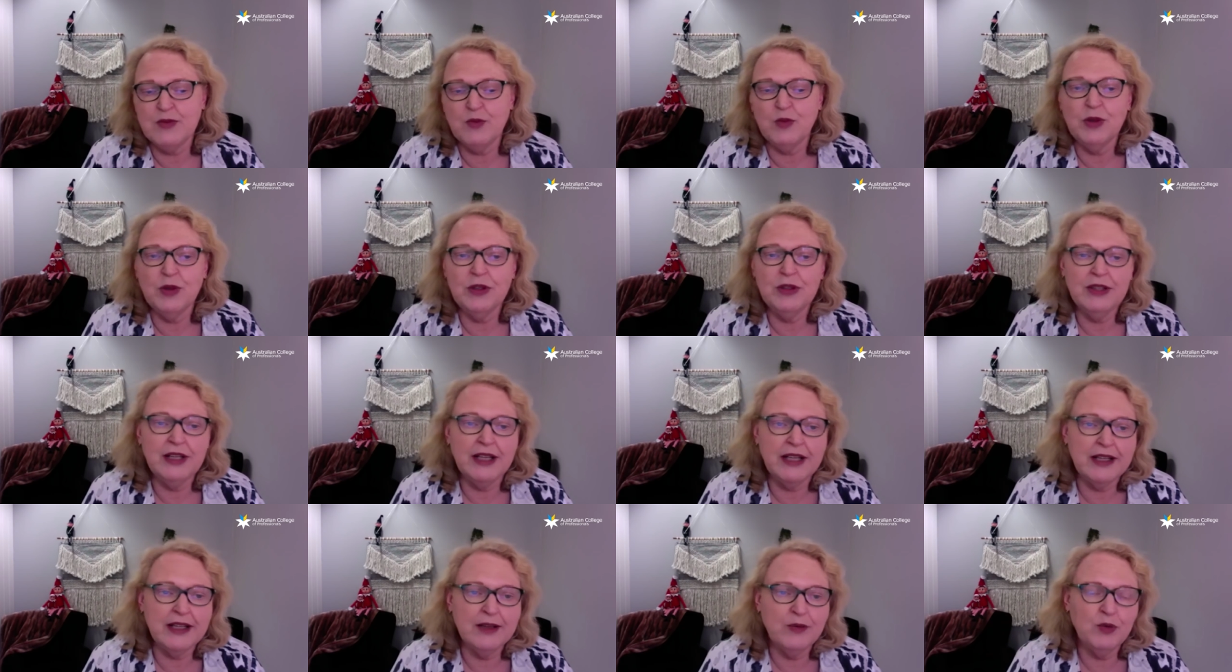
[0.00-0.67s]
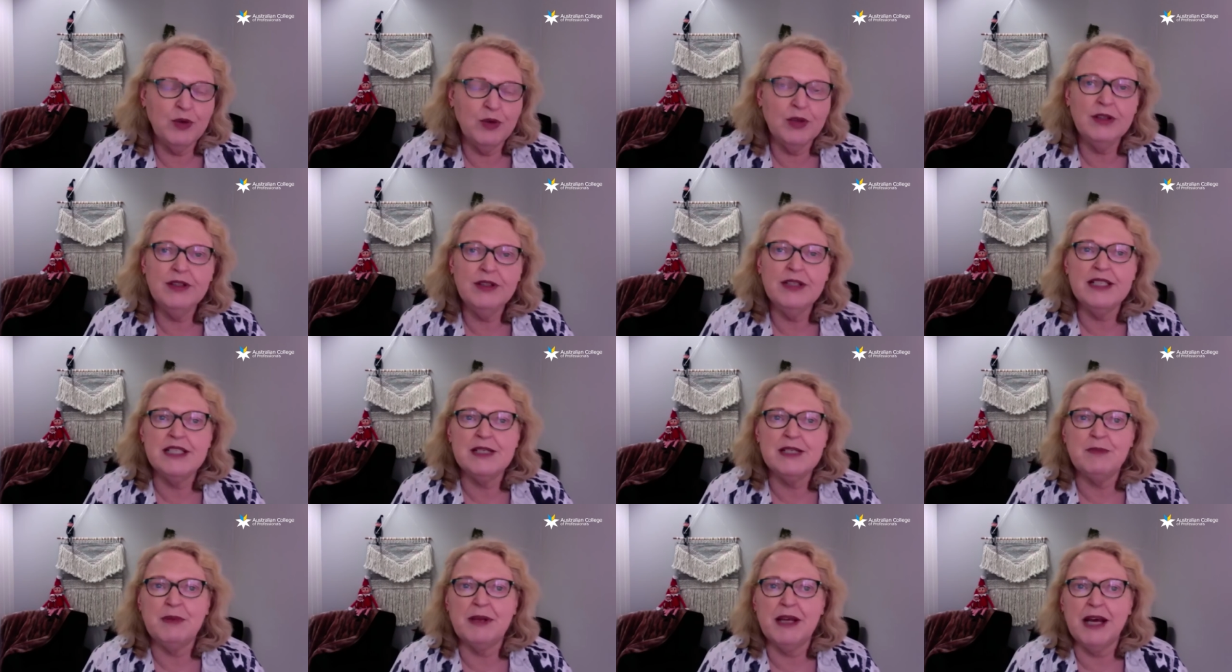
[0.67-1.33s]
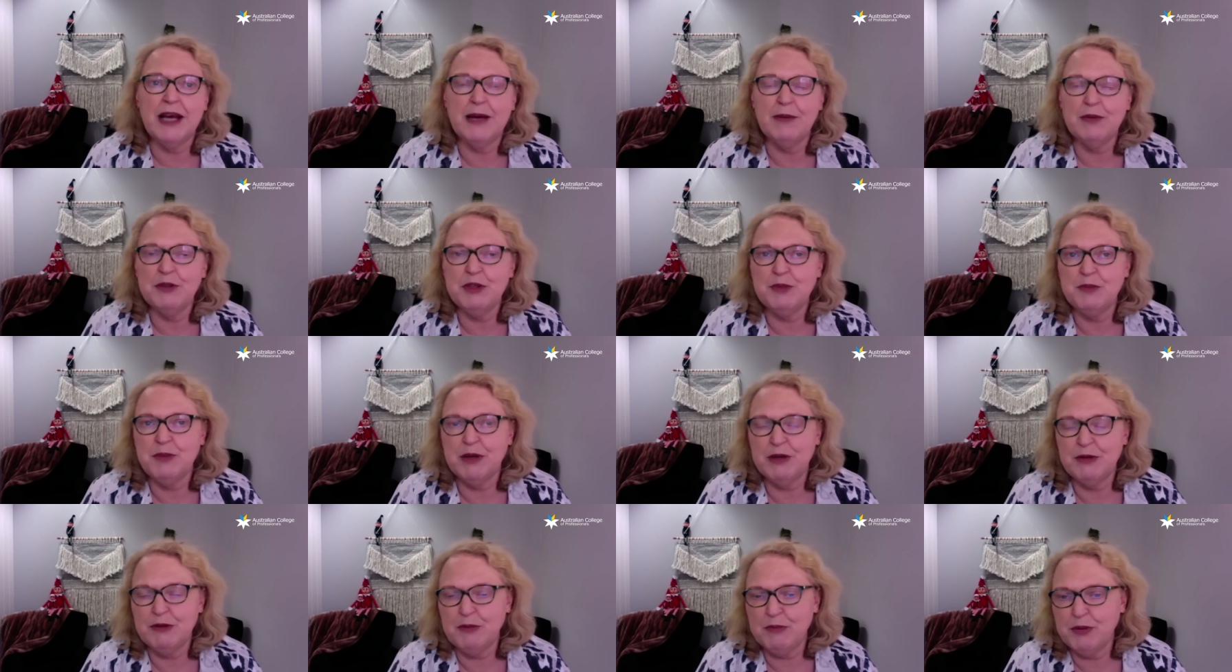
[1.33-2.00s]
will this be able to
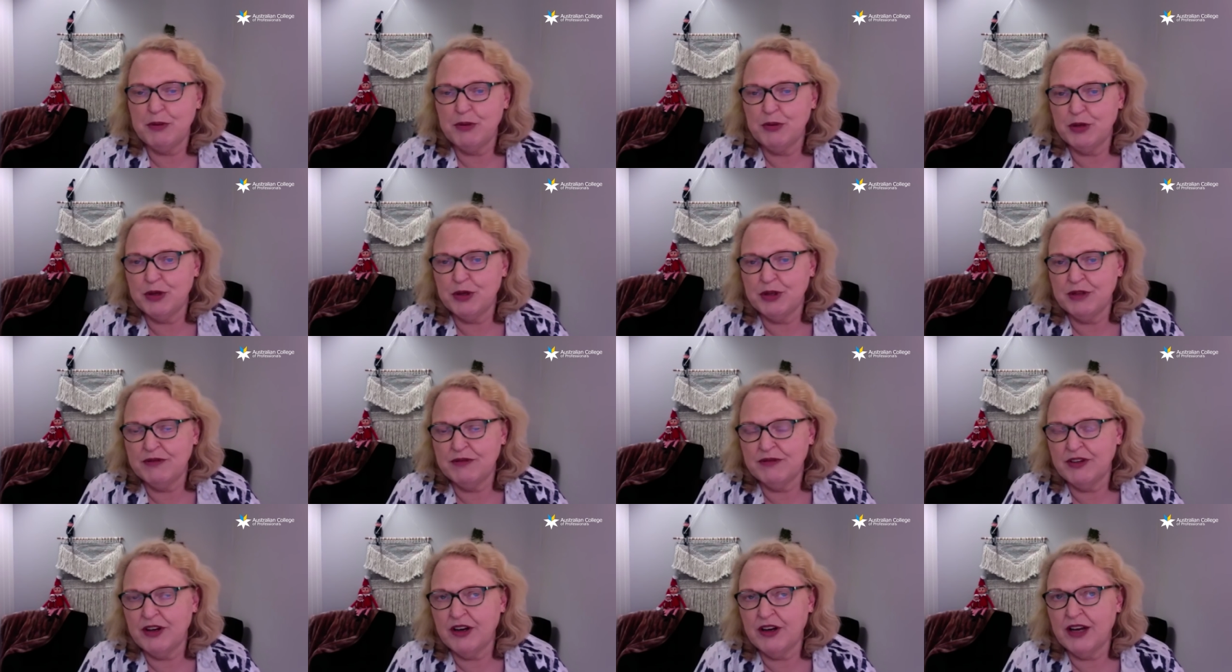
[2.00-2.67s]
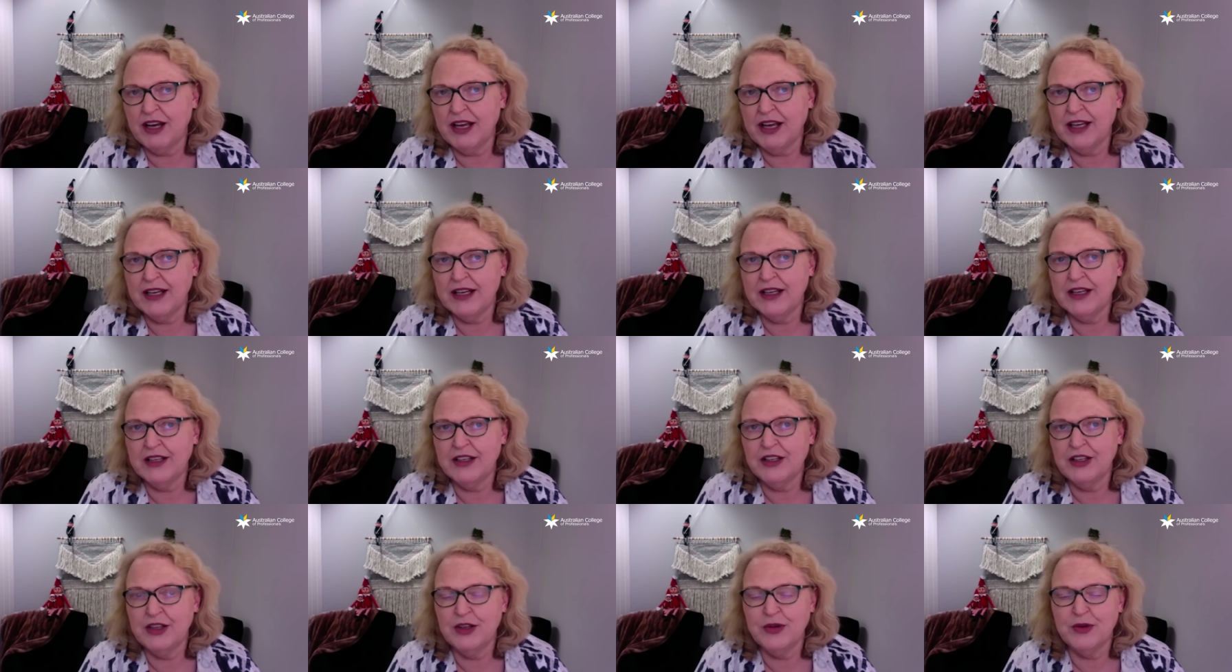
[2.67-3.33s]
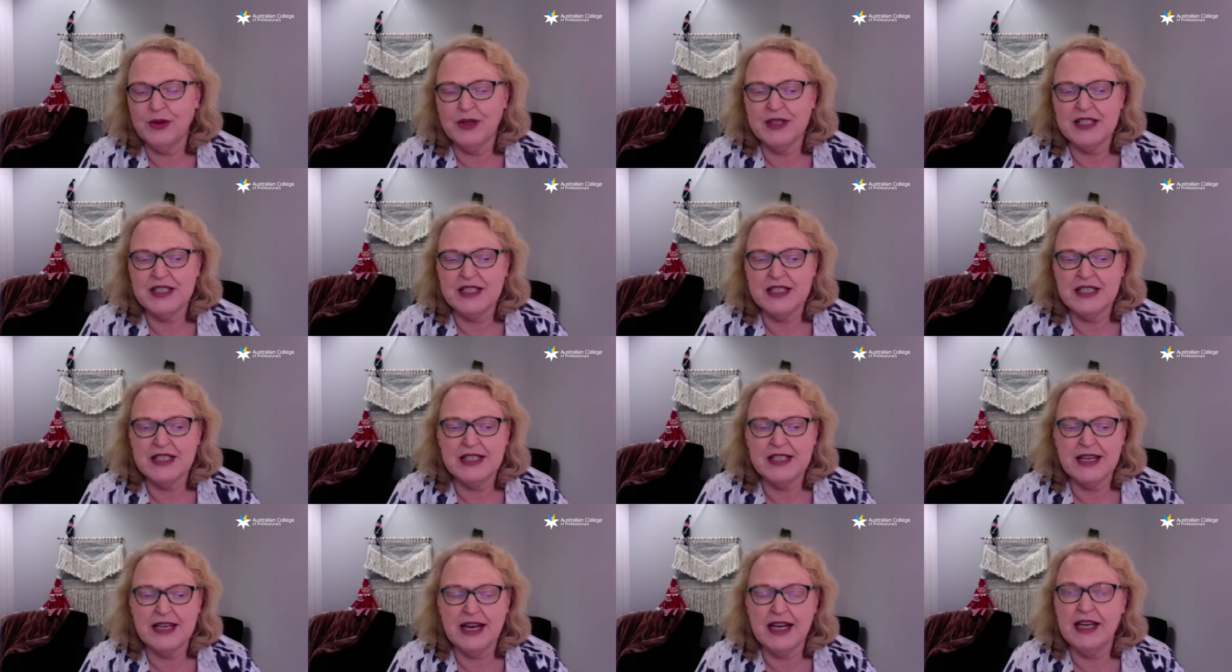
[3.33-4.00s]
be reported via,
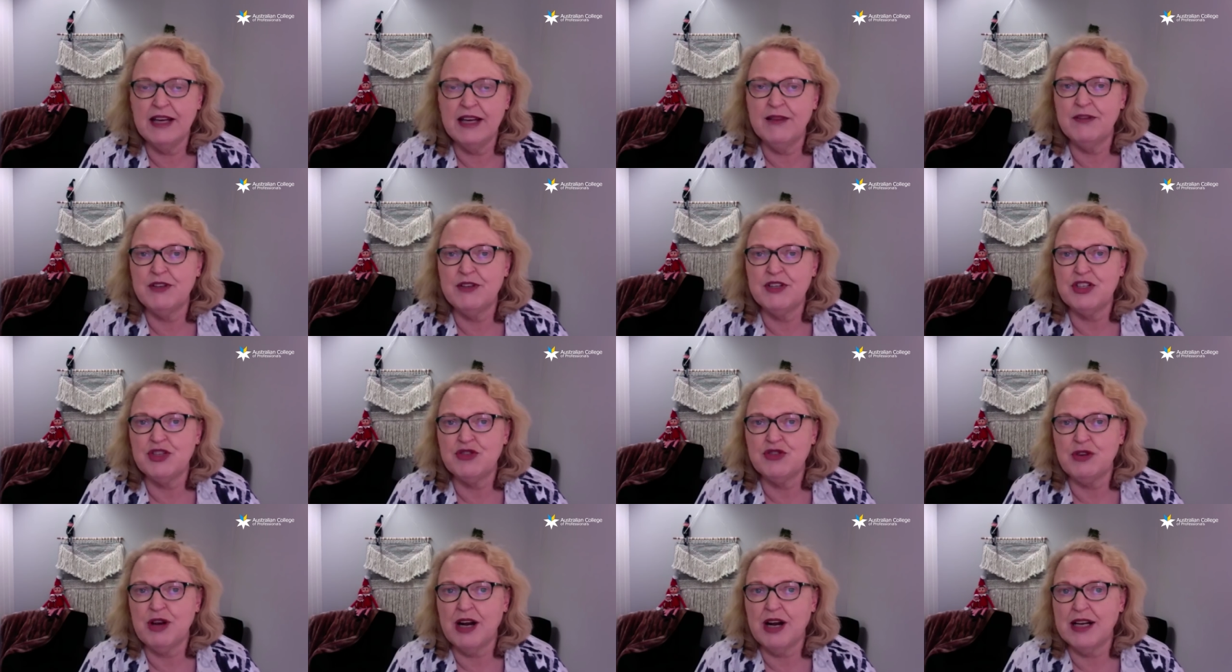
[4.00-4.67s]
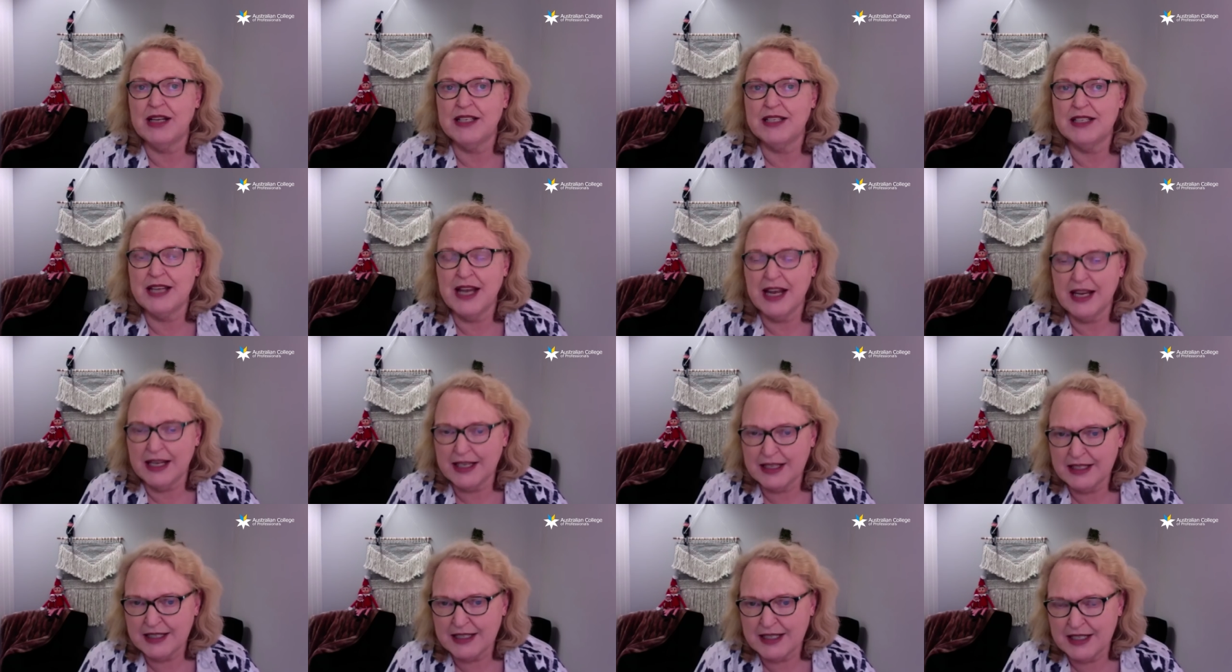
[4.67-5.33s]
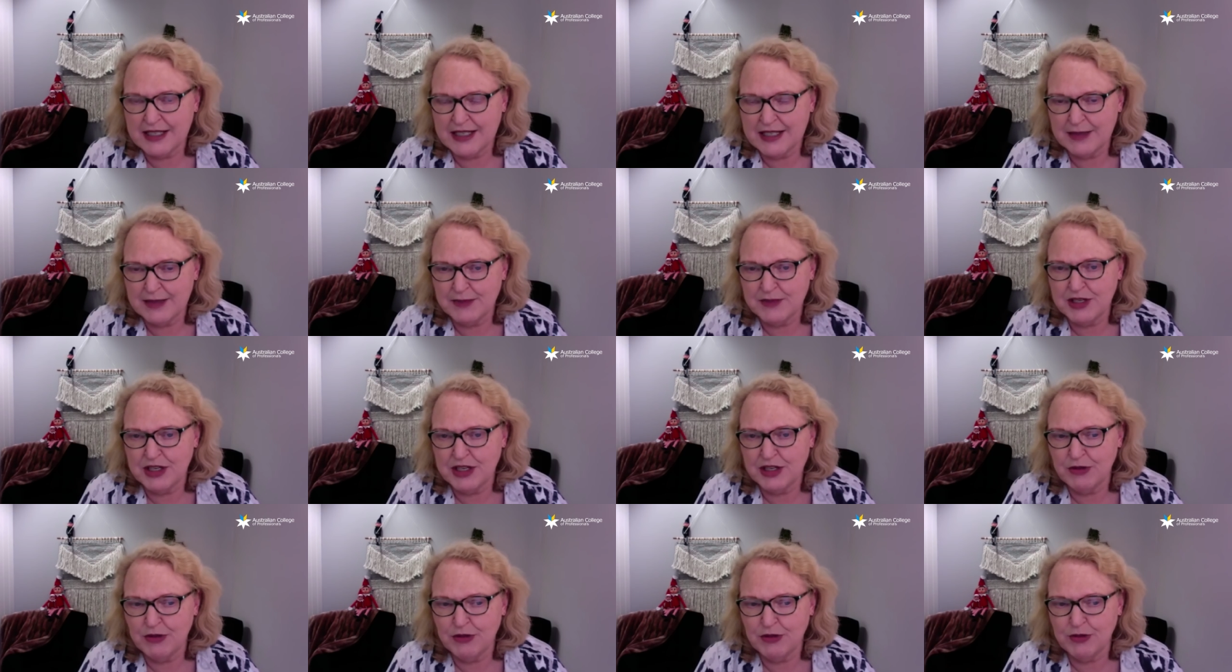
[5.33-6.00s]
any of the strata tech systems
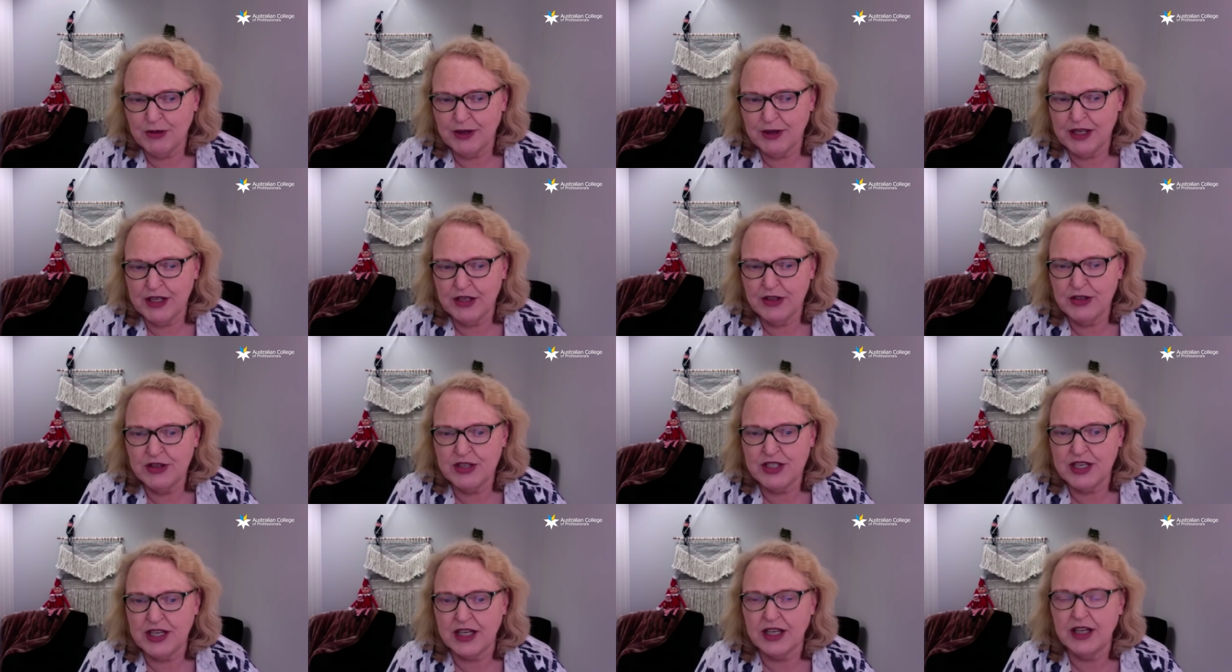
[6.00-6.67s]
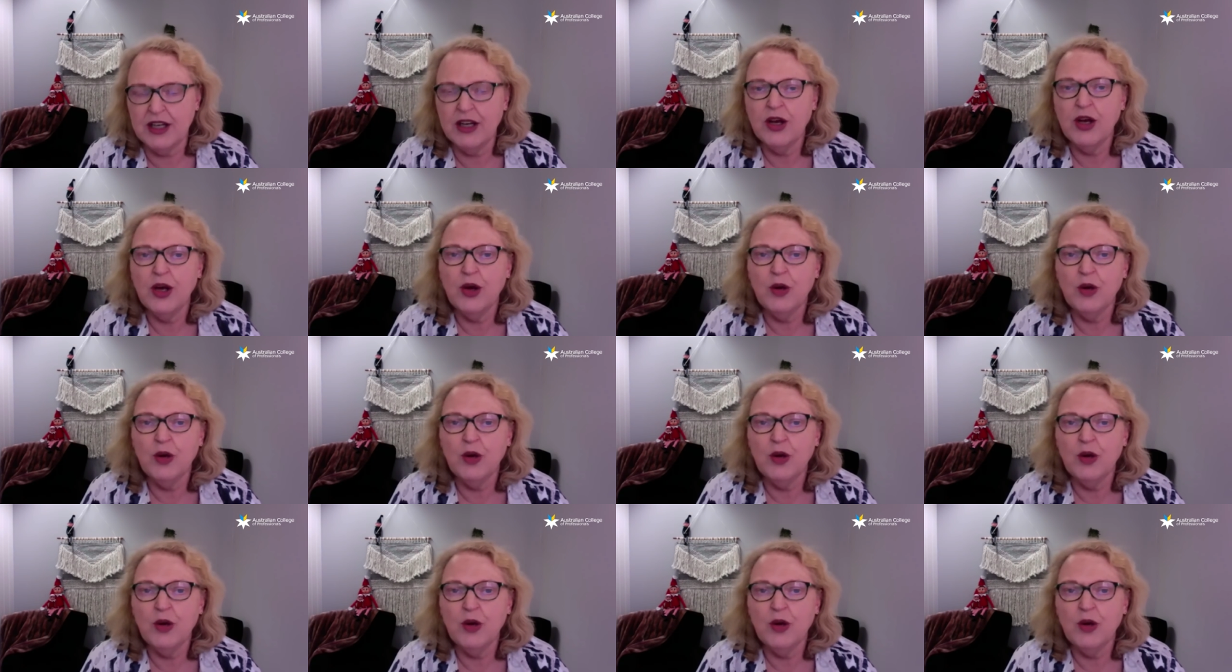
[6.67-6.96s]
that you're already using?